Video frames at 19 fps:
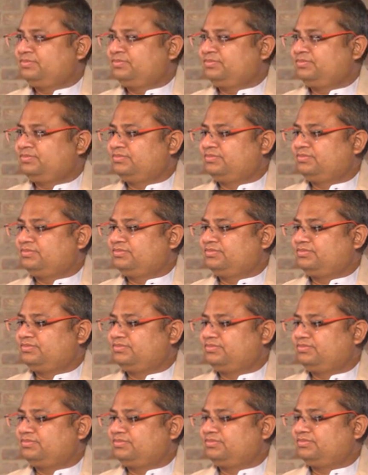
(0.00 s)

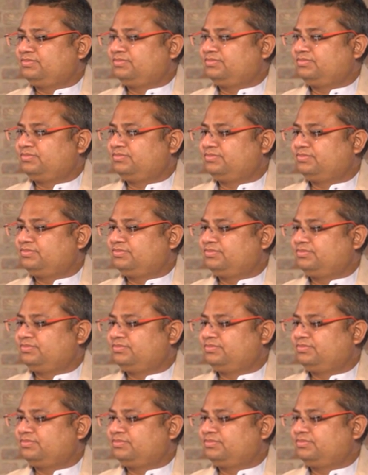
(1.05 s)

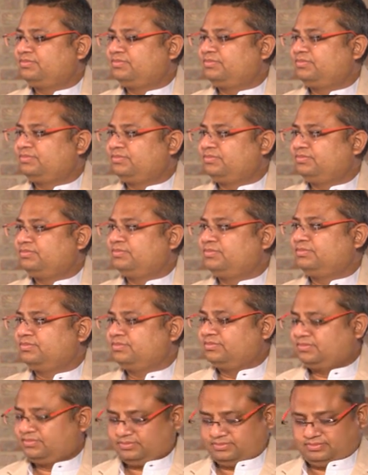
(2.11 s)

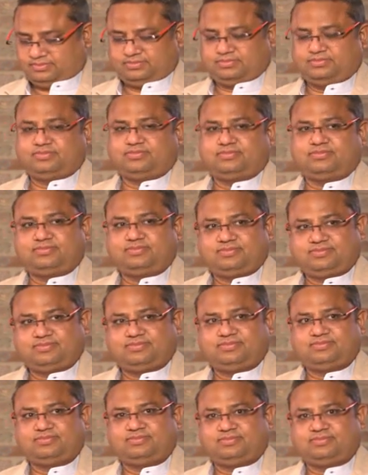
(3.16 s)

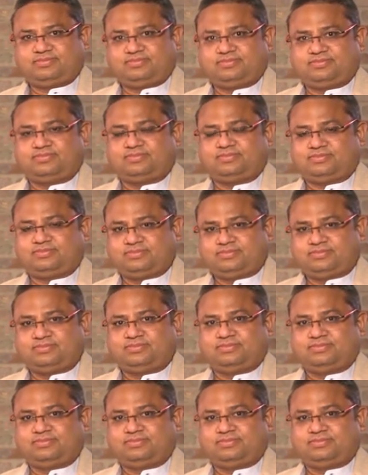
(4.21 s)
(silent)